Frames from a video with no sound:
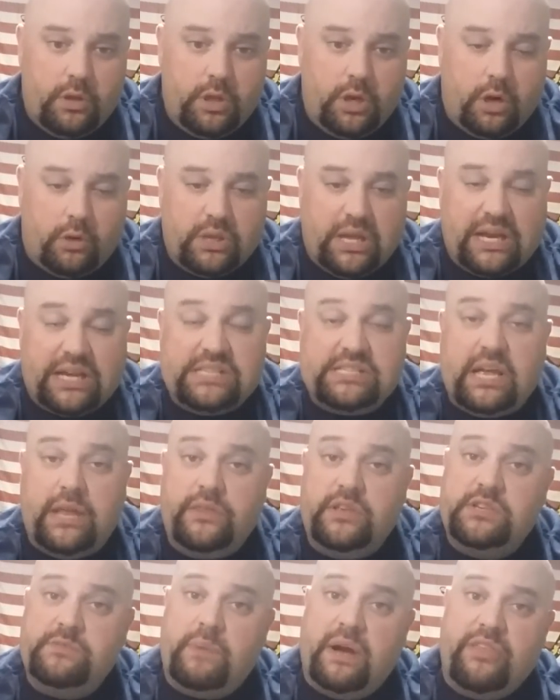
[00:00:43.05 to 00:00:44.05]
You know, like I
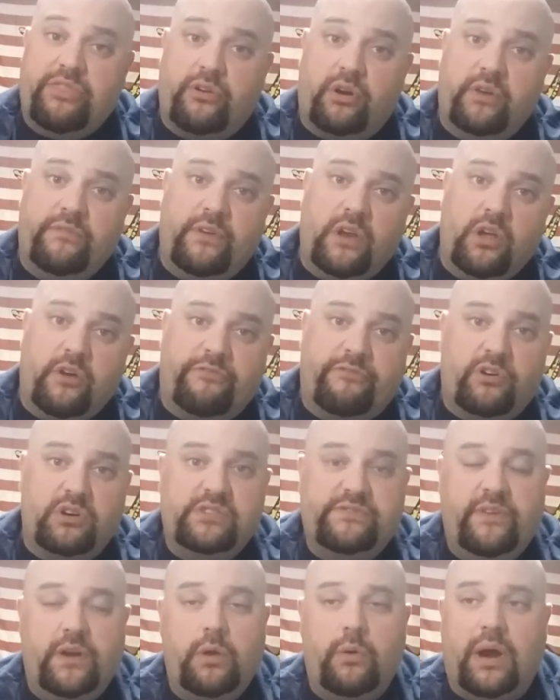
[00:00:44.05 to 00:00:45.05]
said, this is my third video.
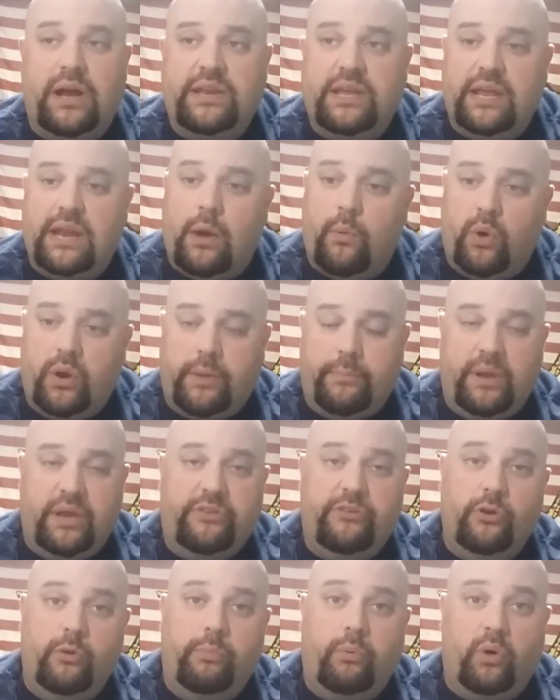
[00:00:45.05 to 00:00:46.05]
First video I did, I wanted to
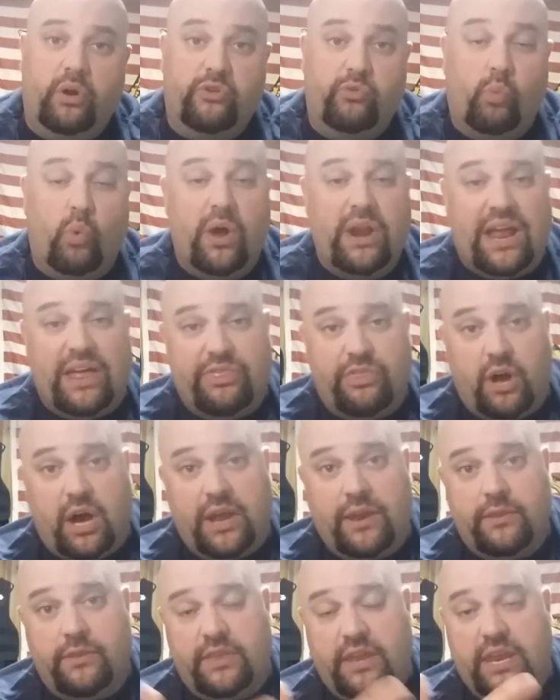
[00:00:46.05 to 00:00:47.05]
make 2 points. One, I
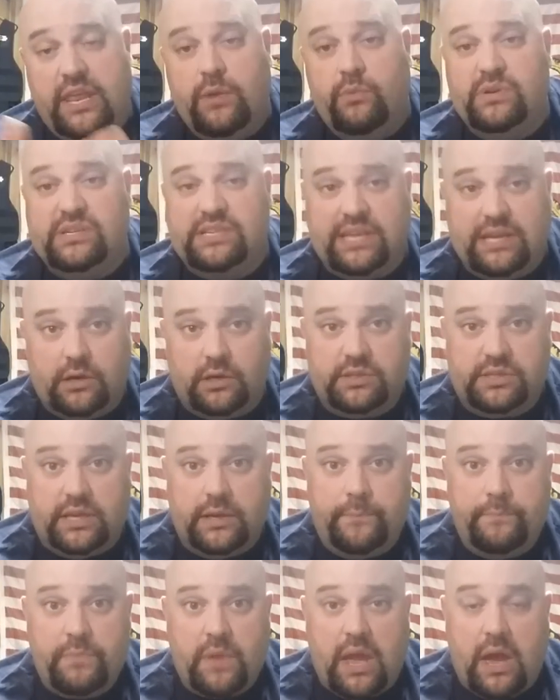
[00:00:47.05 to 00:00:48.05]
thought that he was
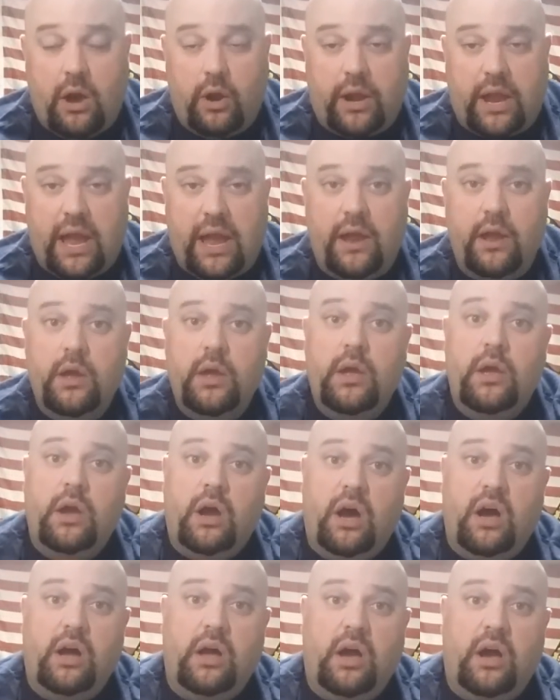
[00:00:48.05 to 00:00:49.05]
guilty, okay,
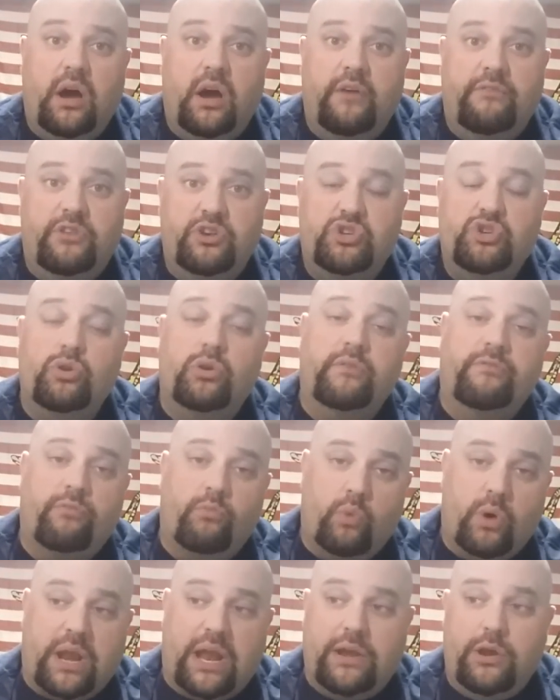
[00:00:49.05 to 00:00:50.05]
of the shooting
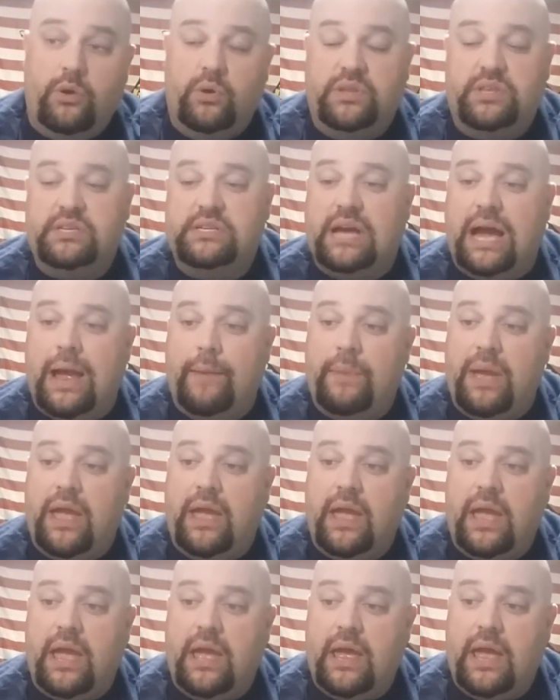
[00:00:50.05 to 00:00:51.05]
from what I knew at the time.
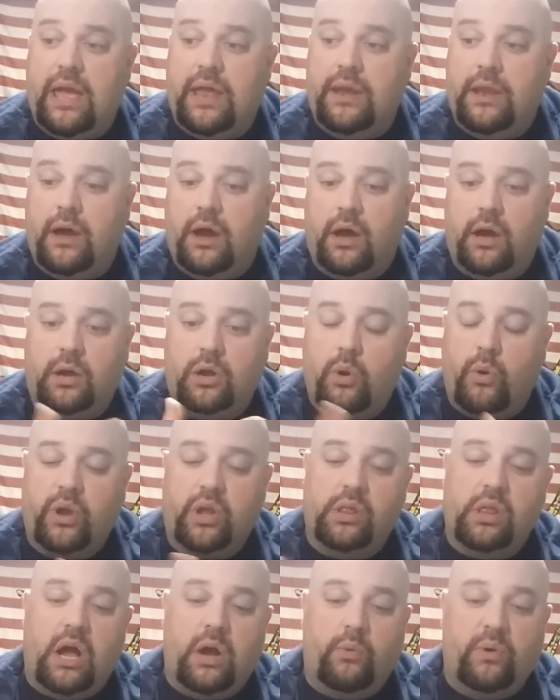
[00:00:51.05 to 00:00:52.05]
And
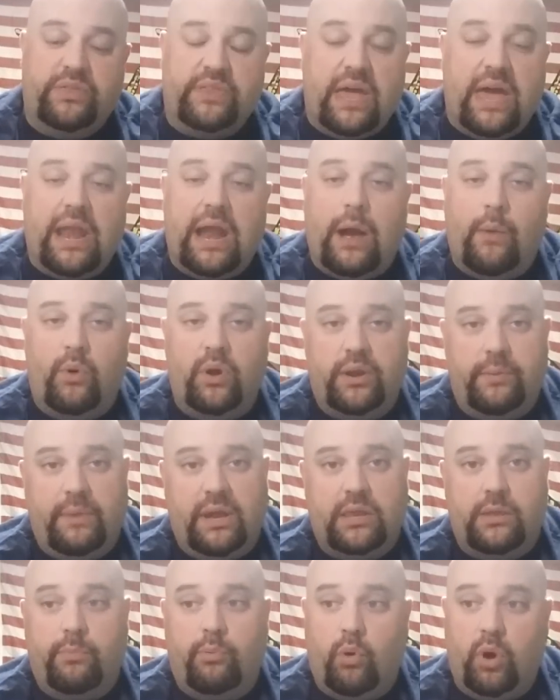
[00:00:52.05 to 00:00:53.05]
going along with that, I wanted to
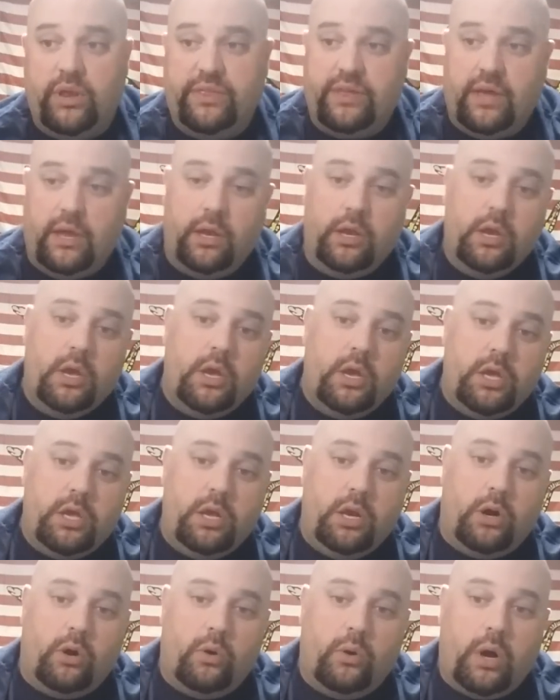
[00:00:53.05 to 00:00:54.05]
make the point that,
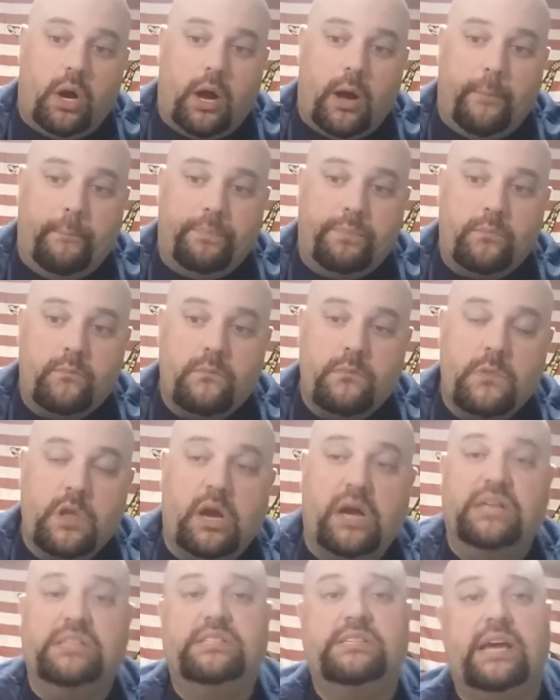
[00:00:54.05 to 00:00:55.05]
you know,
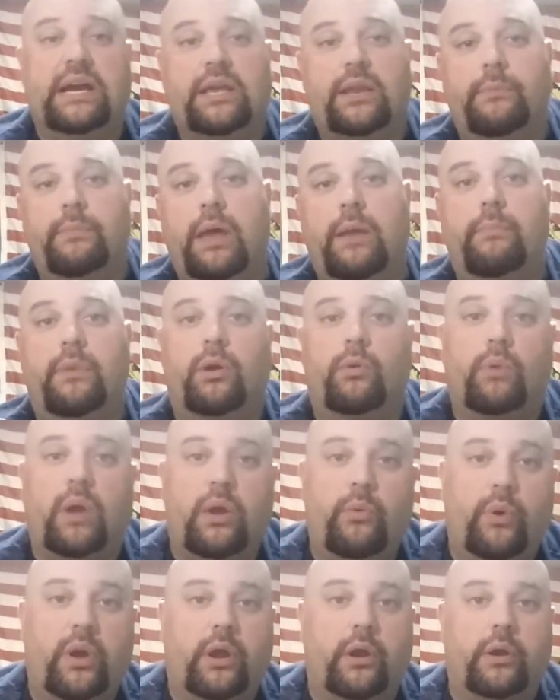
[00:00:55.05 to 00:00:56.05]
us Second Amendment,
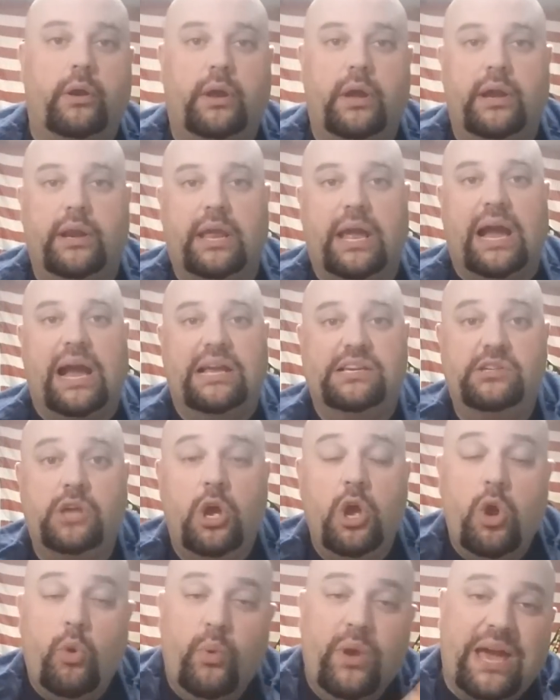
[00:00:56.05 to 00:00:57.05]
right-winger gun guys,
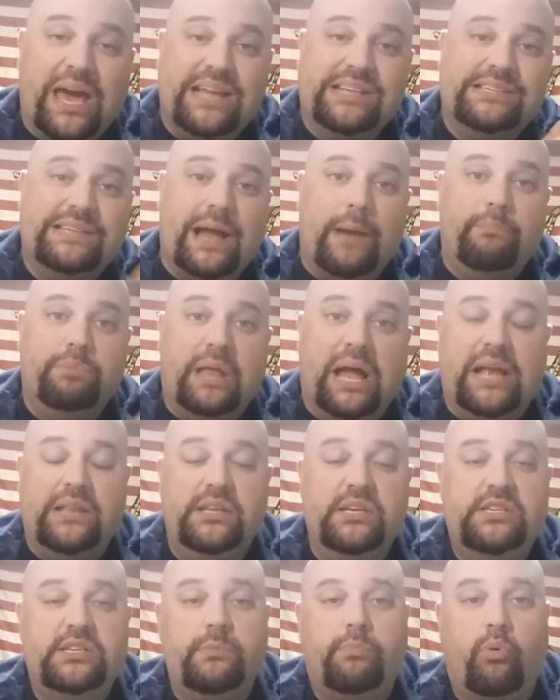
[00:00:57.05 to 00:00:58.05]
we got to stop
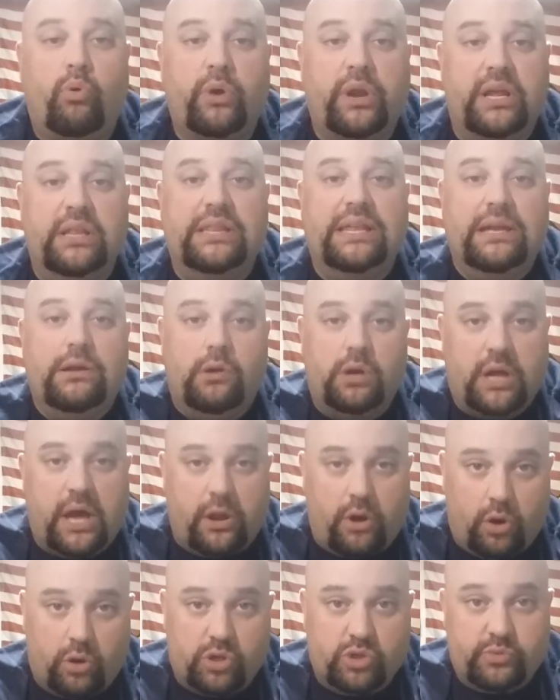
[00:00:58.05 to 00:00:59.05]
blindly supporting legal
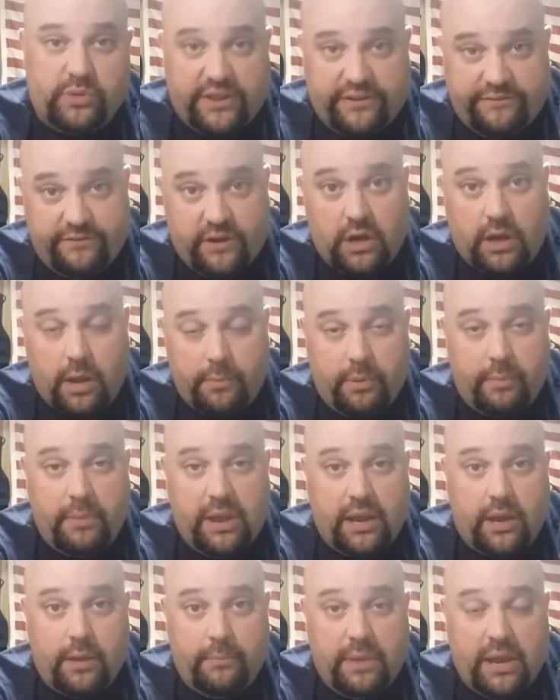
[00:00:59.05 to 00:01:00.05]
gun owners when they fuck up and
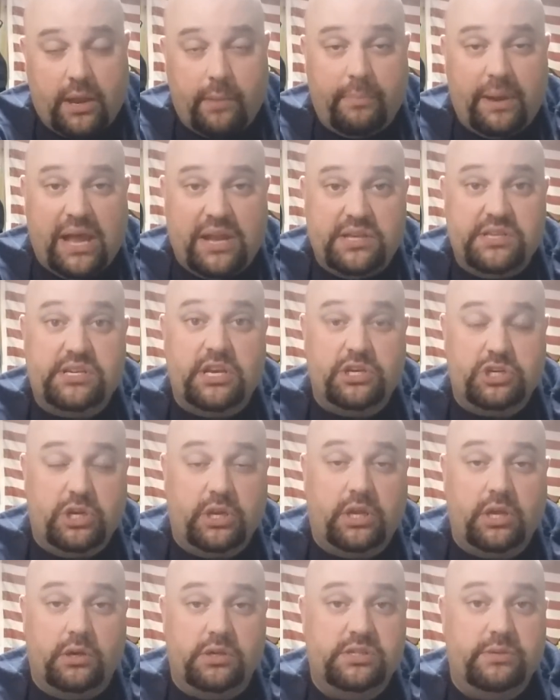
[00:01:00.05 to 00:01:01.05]
make a bad
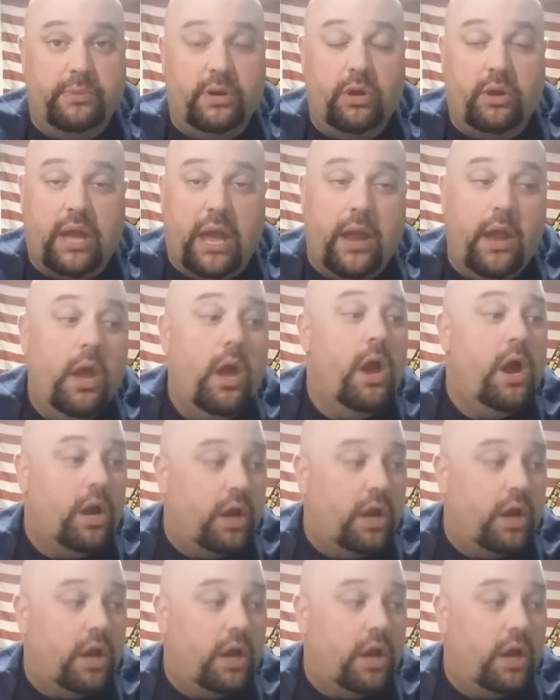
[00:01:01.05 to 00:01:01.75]
decision and kill somebody, okay?